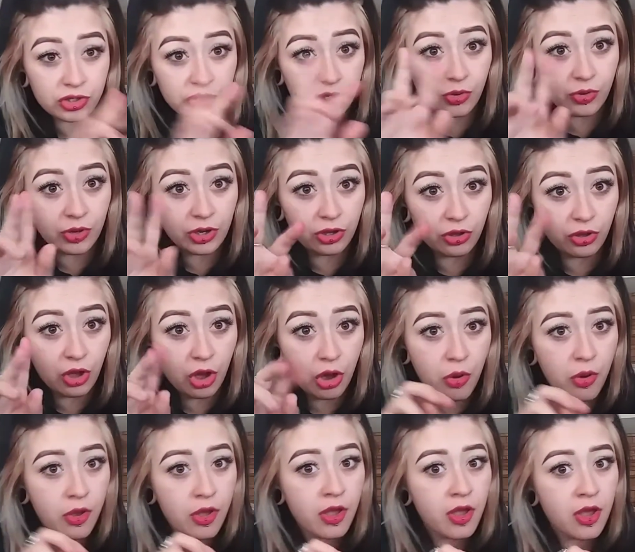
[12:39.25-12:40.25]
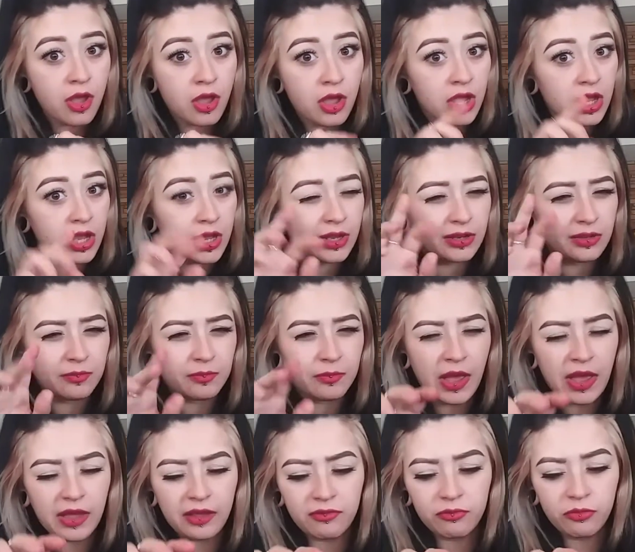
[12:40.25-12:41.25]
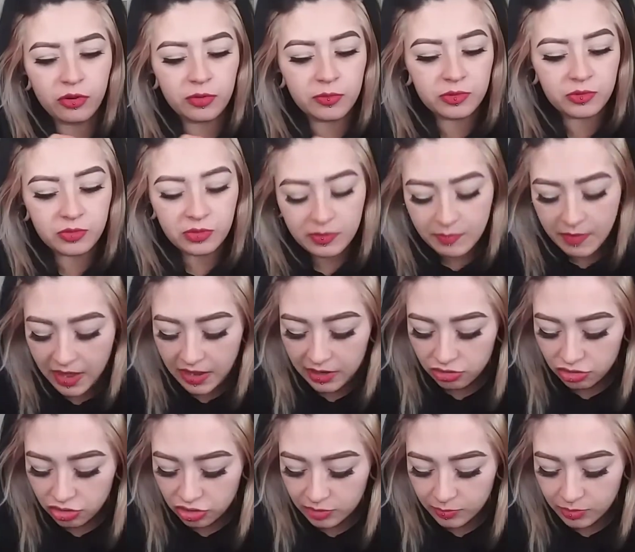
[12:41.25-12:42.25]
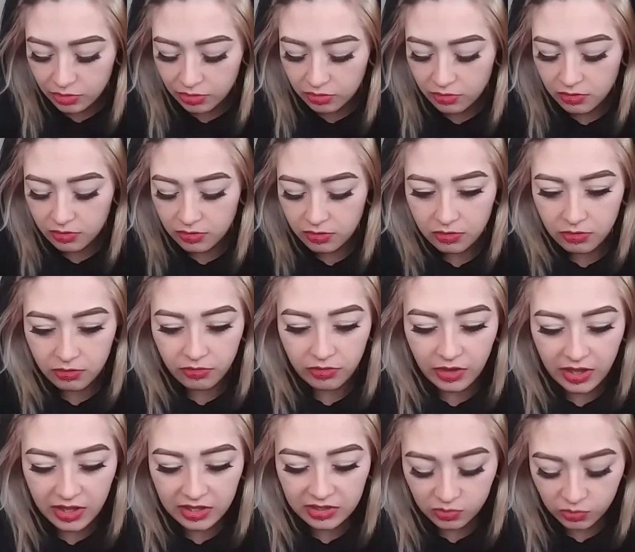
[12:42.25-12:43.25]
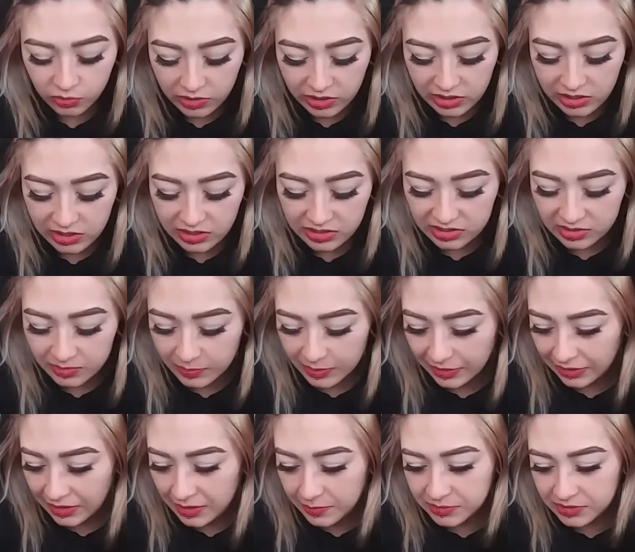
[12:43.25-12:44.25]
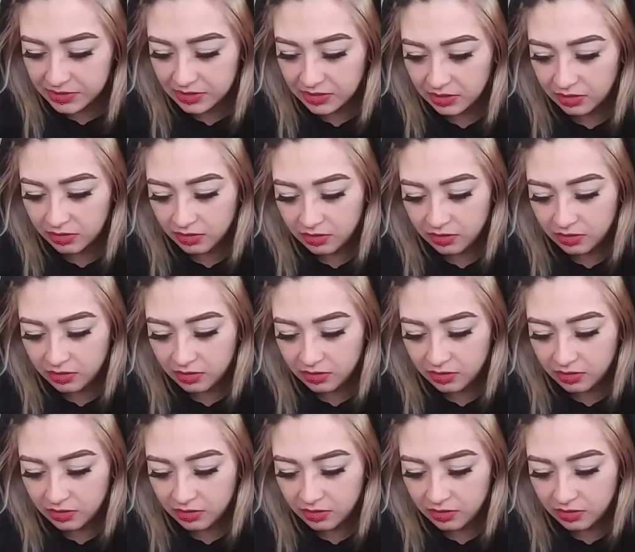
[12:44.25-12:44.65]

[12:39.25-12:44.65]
So it'll go back and forth between matte and shimmer. That's what it is, my lipstick.